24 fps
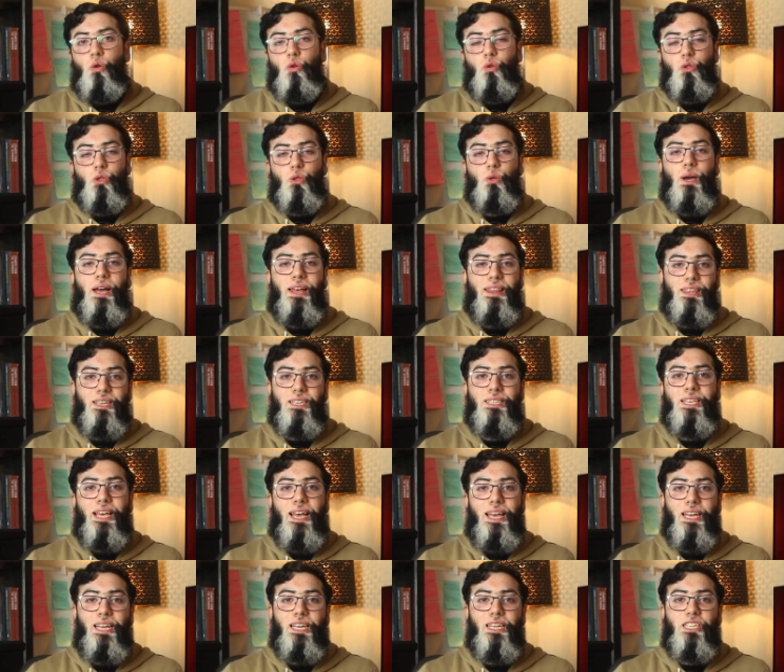Also at this
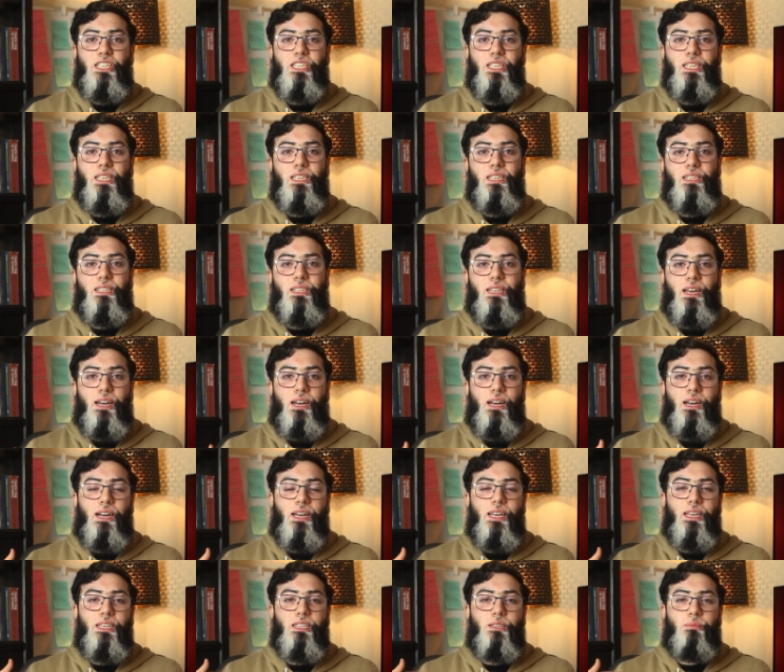age,
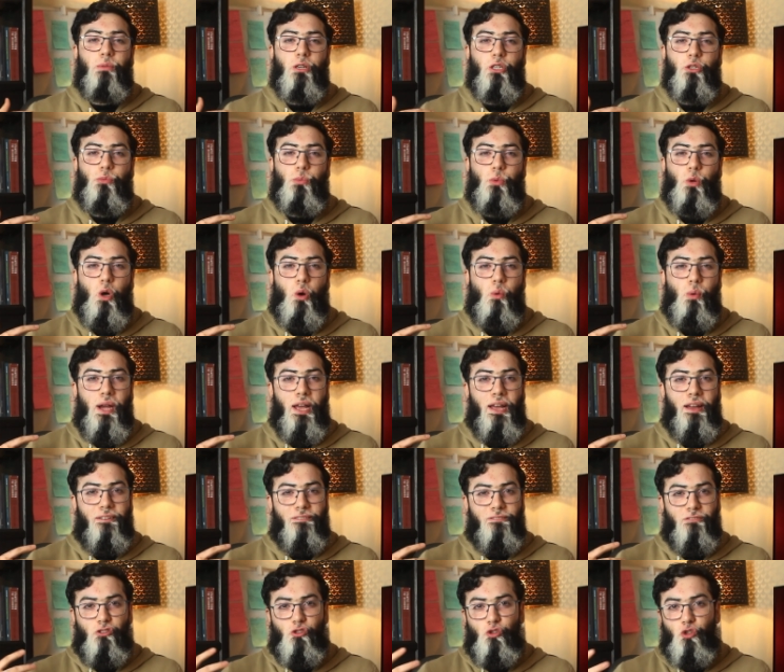Isa is much more aware
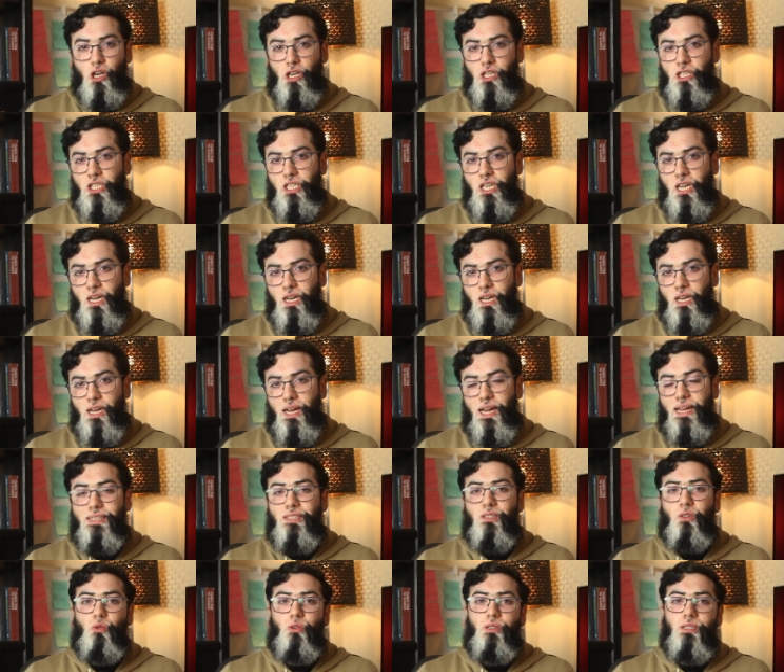of structure,
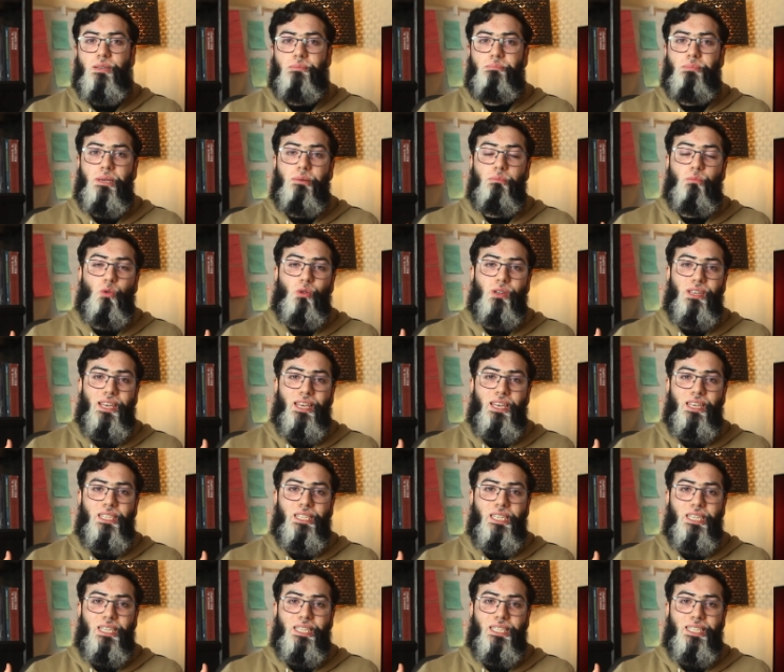and so it's a bit more
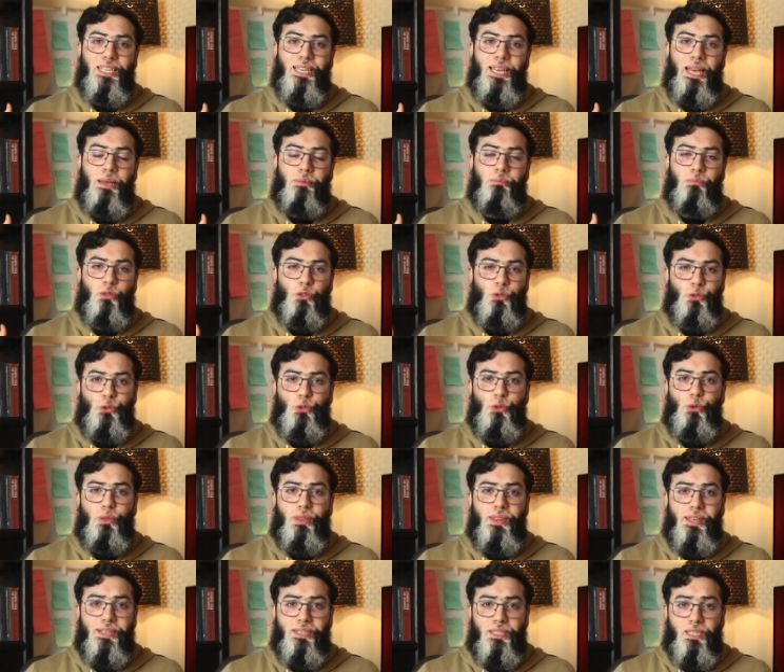easier to get him to do
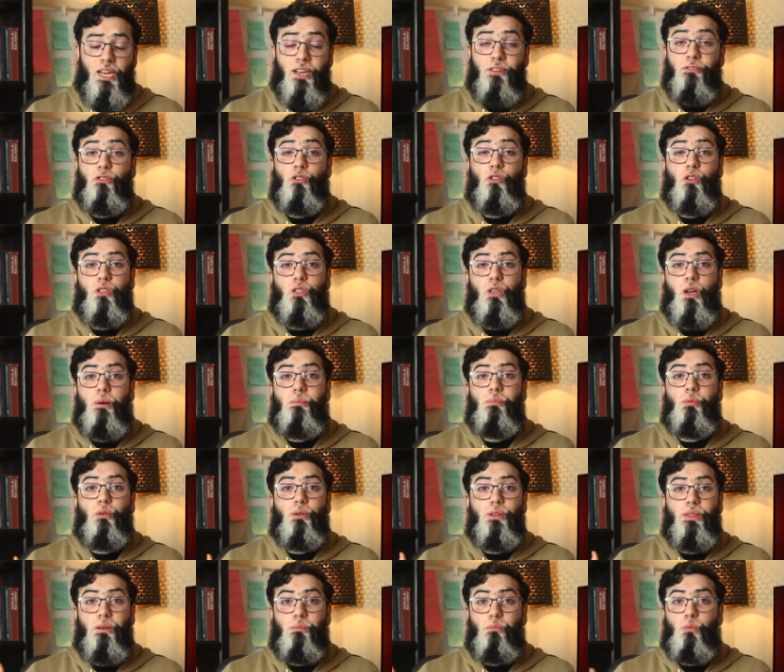things. Like for
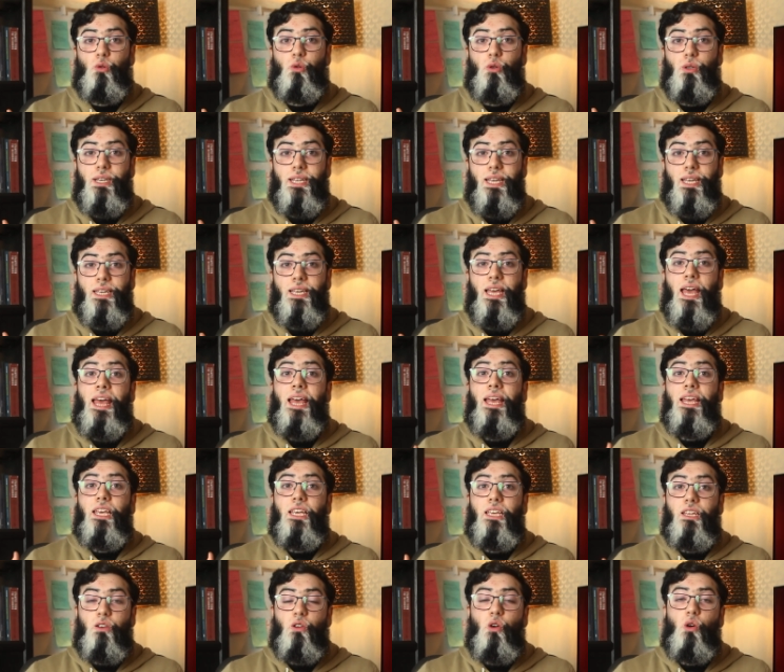example, in the morning,
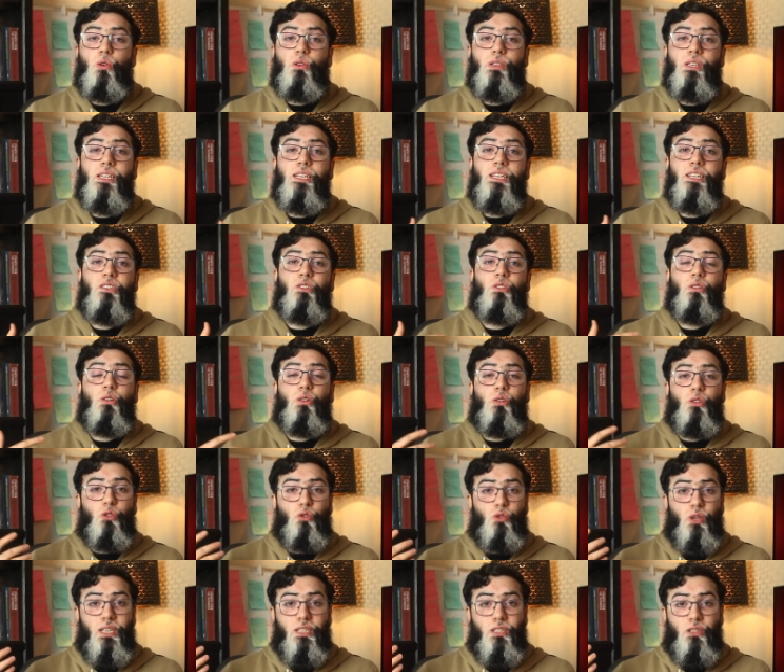he knows he needs to go
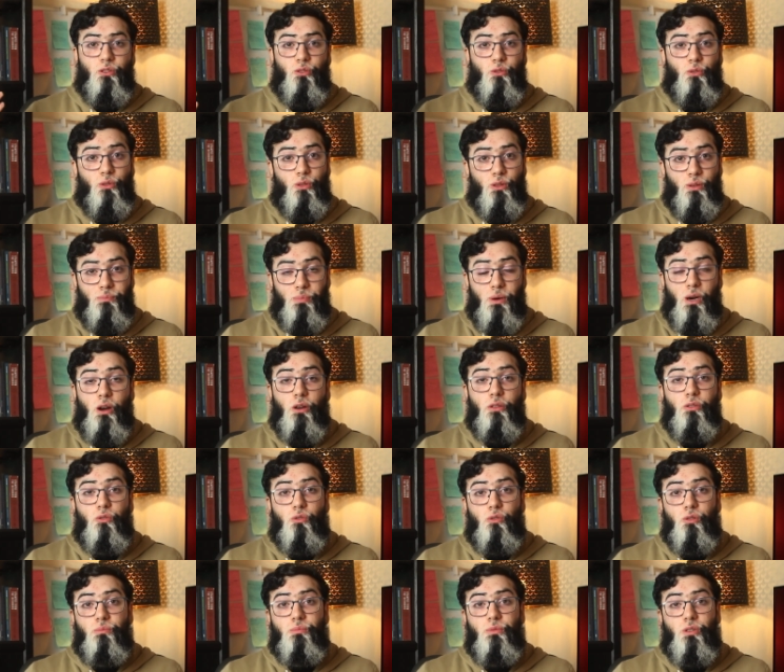straight to the
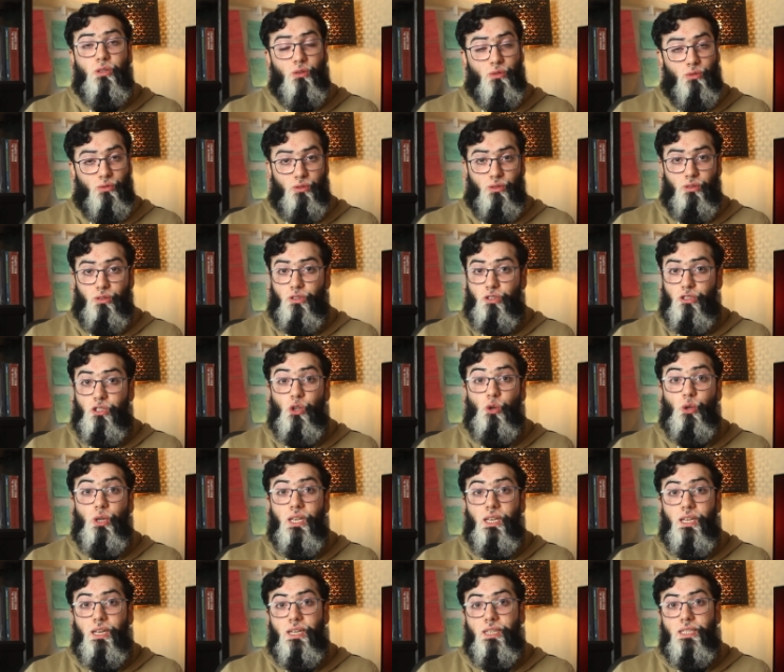bathroom to go to the
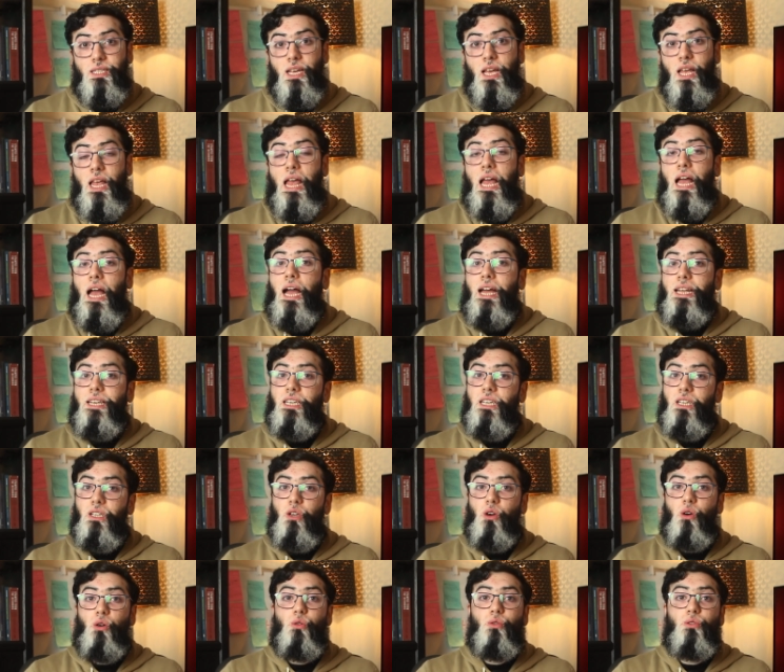toilet, and
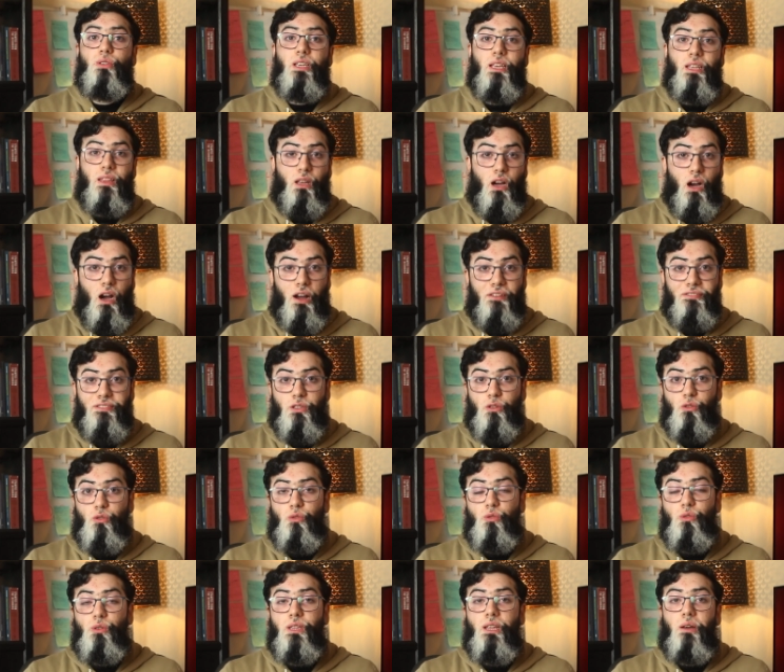he knows in the
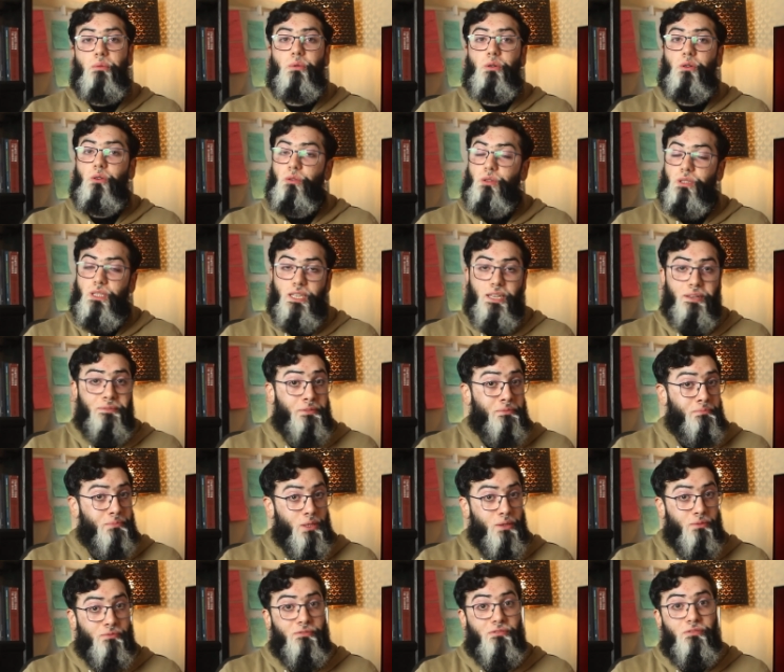afternoon that we're going to give
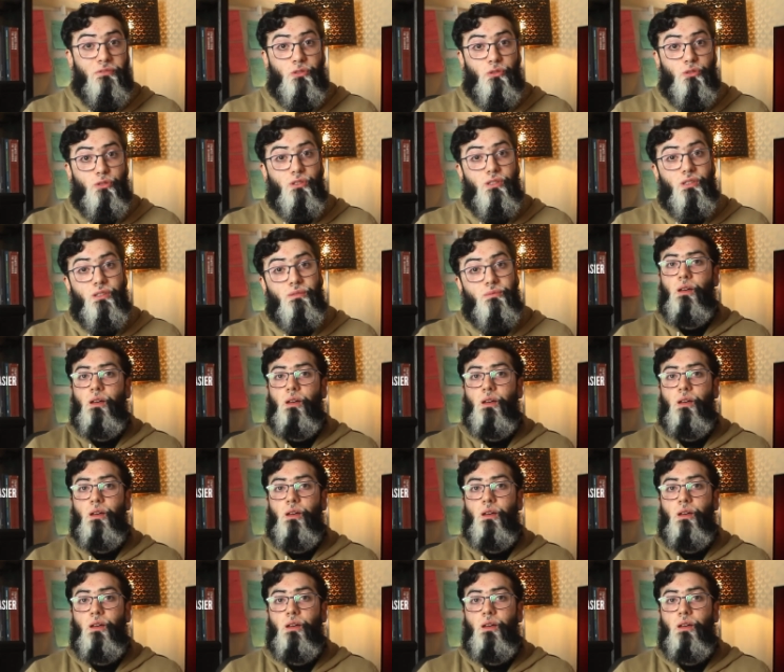him some food.